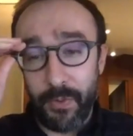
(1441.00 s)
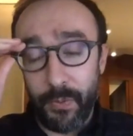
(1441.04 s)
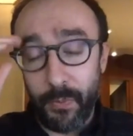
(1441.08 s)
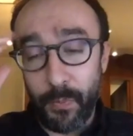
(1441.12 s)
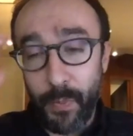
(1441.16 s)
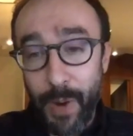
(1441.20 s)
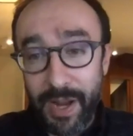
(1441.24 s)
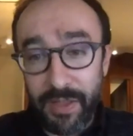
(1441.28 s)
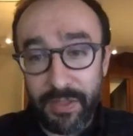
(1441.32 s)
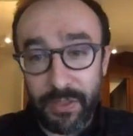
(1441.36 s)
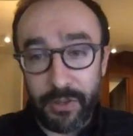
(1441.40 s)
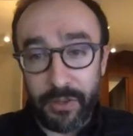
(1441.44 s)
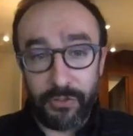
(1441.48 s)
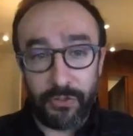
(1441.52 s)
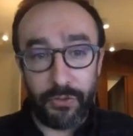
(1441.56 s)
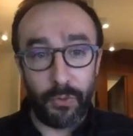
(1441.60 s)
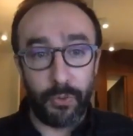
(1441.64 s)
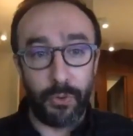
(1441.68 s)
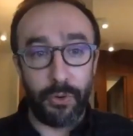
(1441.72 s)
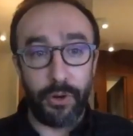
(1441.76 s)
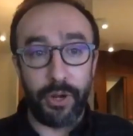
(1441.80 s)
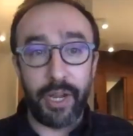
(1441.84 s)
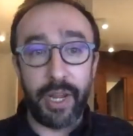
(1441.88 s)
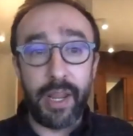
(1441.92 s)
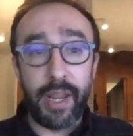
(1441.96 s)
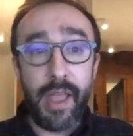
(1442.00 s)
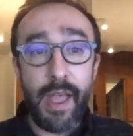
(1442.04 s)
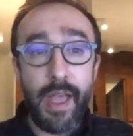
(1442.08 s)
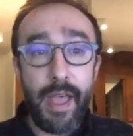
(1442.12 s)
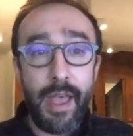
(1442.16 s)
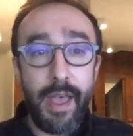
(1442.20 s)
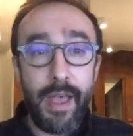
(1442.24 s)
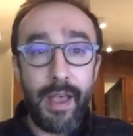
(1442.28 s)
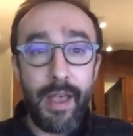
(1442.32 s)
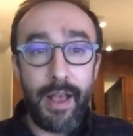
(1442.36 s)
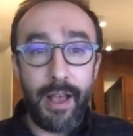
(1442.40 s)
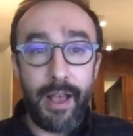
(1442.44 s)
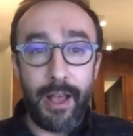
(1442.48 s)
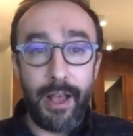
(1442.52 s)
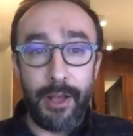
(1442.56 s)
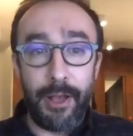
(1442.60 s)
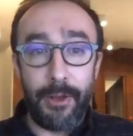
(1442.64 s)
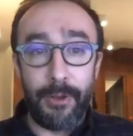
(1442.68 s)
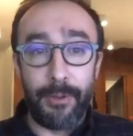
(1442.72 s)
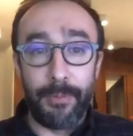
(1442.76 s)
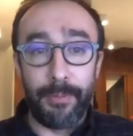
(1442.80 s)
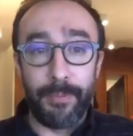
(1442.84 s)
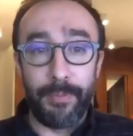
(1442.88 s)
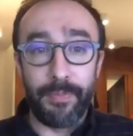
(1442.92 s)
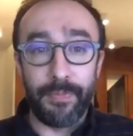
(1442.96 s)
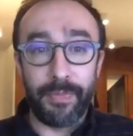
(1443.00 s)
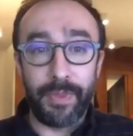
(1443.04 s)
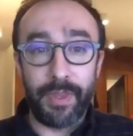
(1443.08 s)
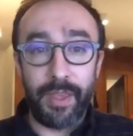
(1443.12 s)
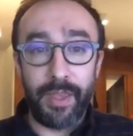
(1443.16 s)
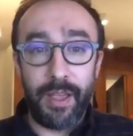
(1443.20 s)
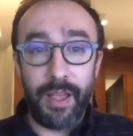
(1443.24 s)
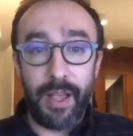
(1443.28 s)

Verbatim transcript: write the story, um,